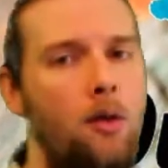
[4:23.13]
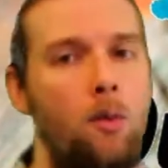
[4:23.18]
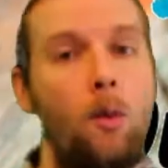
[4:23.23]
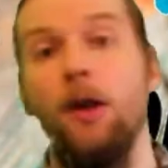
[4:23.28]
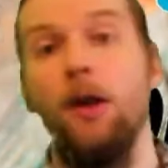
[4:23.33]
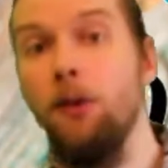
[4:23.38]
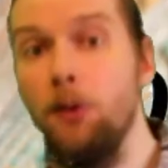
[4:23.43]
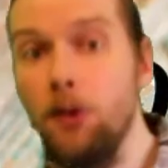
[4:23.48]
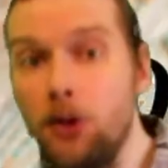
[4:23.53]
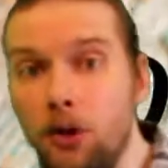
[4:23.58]
well,
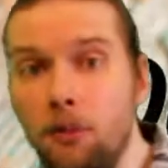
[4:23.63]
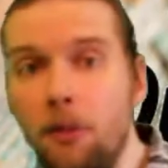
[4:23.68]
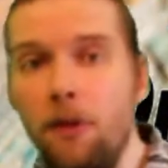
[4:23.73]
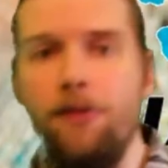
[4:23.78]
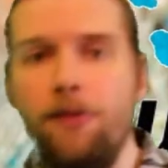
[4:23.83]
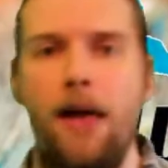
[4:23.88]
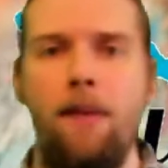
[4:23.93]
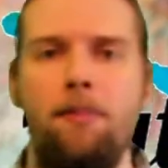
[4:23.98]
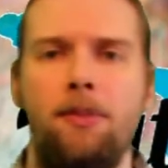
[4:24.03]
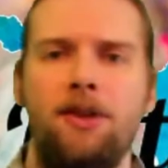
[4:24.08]
there was some of
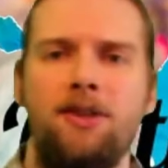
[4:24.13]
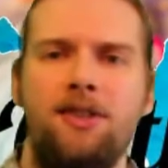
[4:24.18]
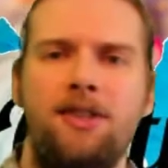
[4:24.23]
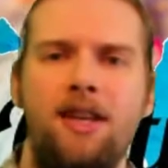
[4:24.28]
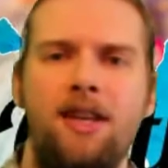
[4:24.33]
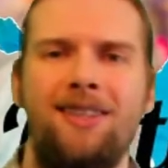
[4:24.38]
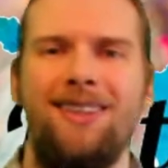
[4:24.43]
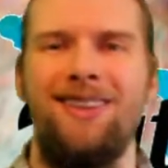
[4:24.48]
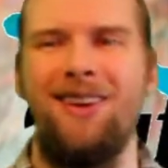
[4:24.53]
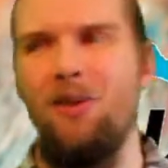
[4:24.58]
them that
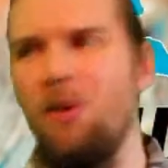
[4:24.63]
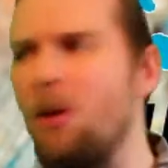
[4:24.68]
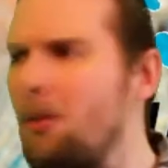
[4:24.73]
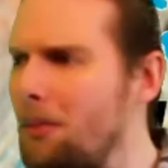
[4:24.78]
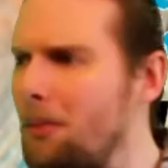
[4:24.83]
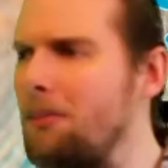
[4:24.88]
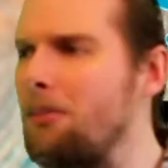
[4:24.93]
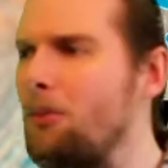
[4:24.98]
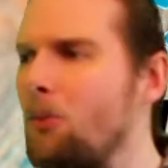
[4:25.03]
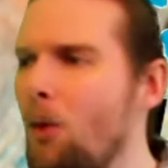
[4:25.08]
said, you know what,
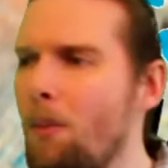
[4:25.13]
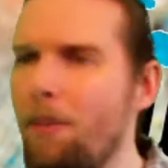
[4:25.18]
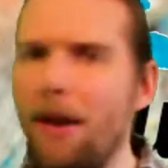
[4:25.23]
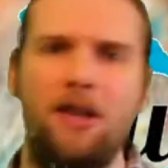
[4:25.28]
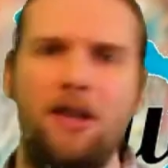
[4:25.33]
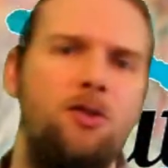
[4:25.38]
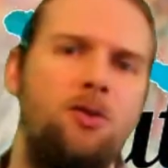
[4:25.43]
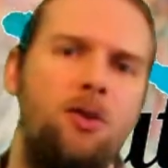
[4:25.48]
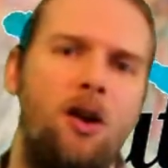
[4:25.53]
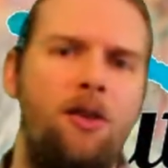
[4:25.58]
maybe we're
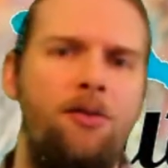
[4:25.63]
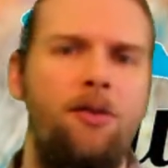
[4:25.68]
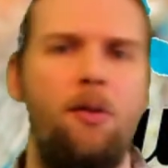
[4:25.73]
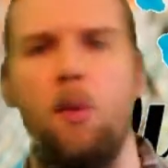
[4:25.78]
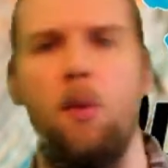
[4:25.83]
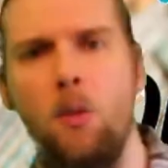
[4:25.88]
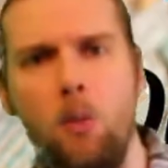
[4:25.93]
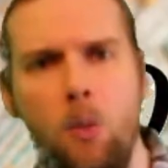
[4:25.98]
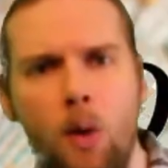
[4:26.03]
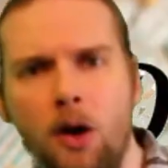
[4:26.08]
better off, and
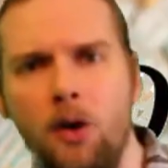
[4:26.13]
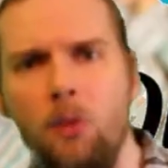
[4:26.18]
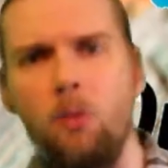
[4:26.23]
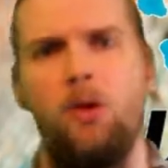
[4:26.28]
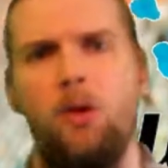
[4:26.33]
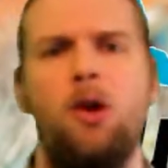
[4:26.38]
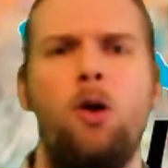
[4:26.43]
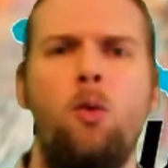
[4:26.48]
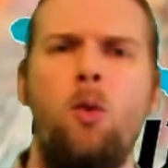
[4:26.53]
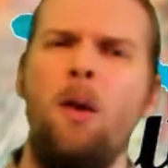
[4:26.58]

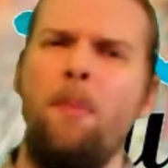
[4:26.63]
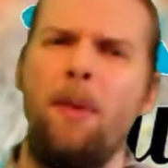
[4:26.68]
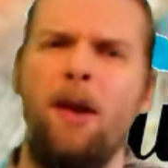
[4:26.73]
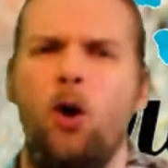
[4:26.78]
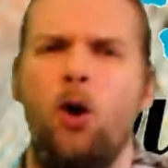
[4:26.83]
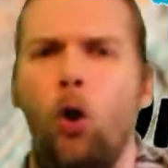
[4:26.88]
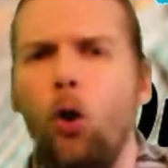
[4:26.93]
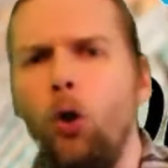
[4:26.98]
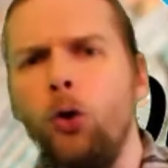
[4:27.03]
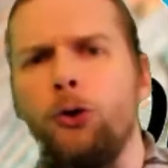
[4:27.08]
we're a bit
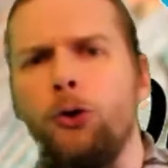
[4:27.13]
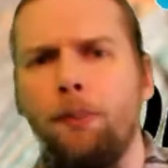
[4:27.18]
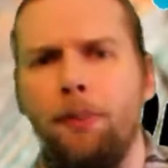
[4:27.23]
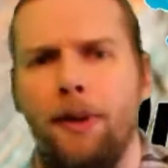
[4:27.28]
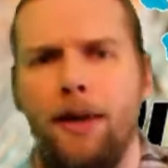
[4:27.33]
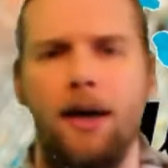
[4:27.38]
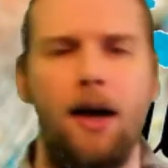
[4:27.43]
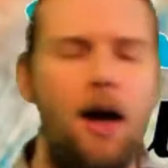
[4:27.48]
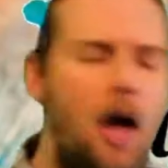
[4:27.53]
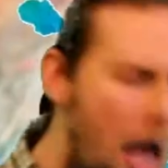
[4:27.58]
cold up
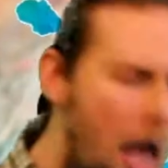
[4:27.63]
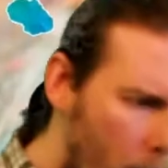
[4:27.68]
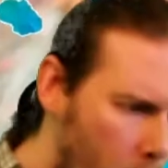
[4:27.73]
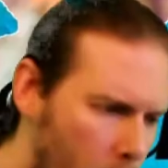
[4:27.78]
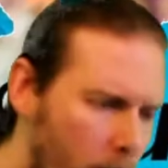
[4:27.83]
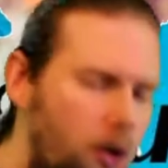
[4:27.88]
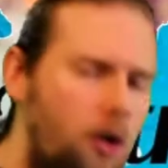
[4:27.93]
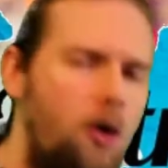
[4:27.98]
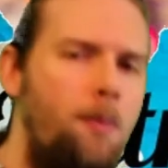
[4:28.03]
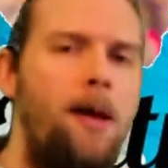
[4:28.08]
here, we're
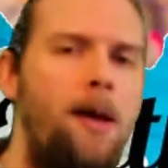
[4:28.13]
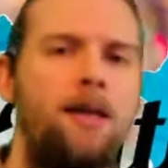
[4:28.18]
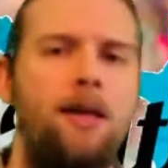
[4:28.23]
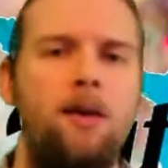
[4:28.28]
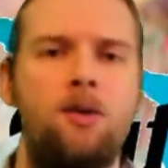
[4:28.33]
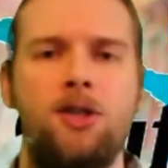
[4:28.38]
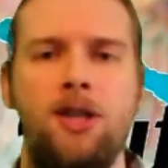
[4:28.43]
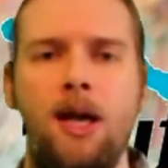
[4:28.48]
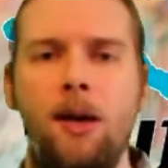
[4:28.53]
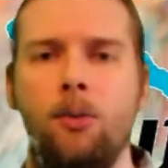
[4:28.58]
going to go back
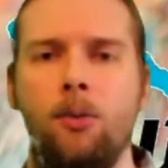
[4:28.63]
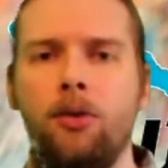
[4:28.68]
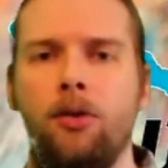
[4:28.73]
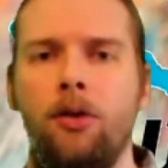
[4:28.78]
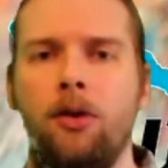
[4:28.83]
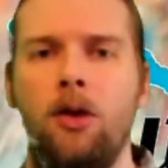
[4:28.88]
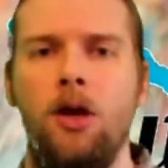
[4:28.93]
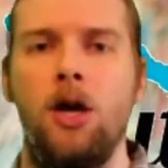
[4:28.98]
down south.